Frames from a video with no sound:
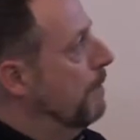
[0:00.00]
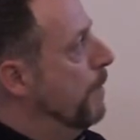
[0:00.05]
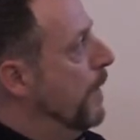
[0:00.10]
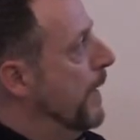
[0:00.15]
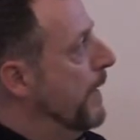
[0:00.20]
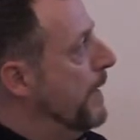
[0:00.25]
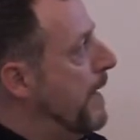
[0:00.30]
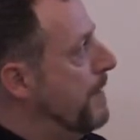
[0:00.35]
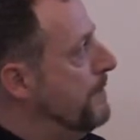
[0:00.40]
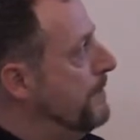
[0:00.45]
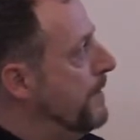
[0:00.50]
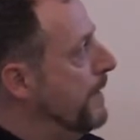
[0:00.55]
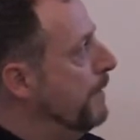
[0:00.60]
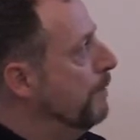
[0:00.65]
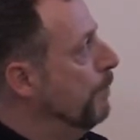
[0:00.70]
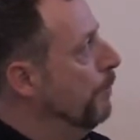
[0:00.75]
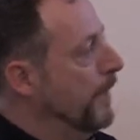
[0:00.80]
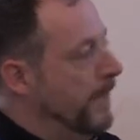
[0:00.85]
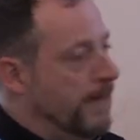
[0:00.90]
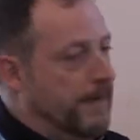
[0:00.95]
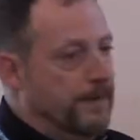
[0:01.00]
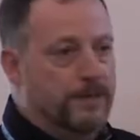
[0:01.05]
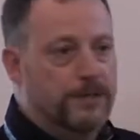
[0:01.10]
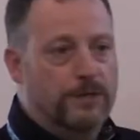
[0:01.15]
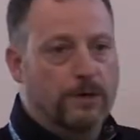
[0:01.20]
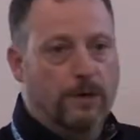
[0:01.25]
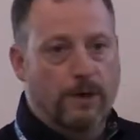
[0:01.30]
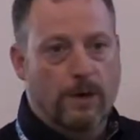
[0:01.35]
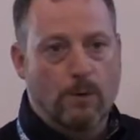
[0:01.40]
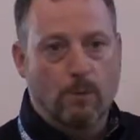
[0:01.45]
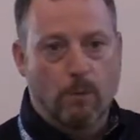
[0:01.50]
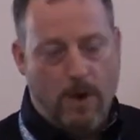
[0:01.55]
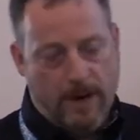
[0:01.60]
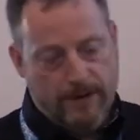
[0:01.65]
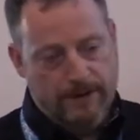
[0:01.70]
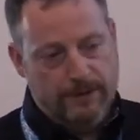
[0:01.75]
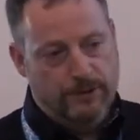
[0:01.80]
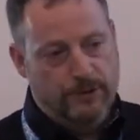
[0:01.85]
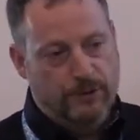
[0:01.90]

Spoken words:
But I think really there's only 1 or